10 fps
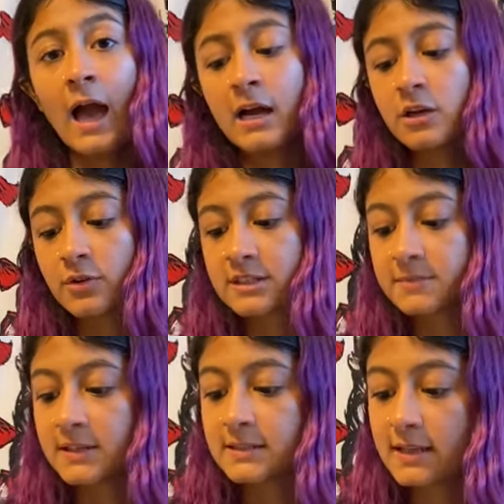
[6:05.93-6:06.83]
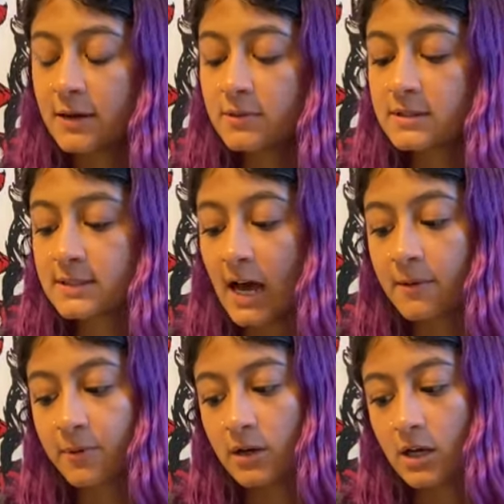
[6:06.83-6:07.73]
At Christmas, it was
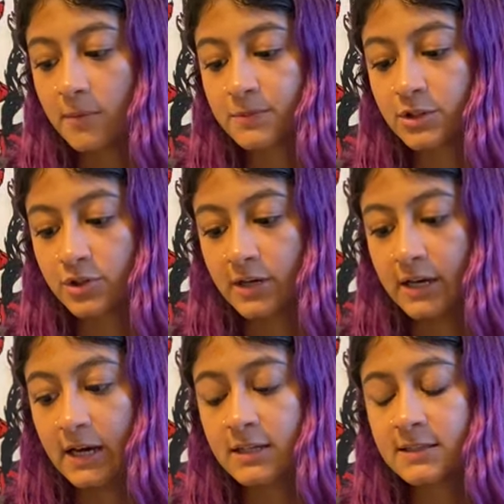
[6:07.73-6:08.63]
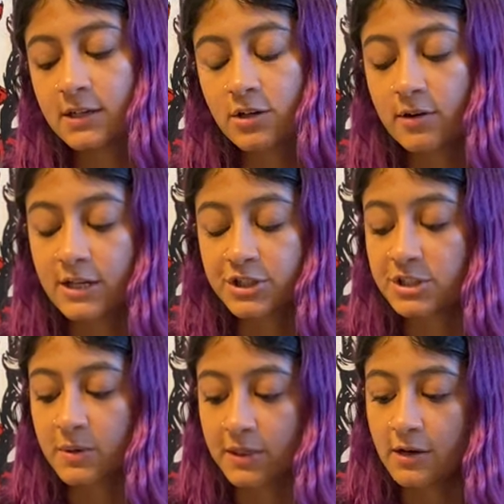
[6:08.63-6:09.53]
sad putting up the tree and
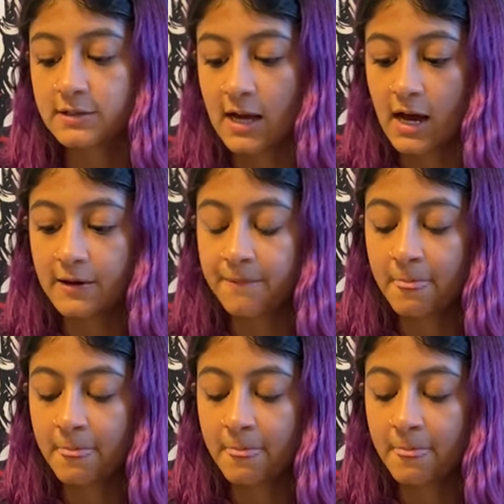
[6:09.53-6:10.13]
decorations without Dad.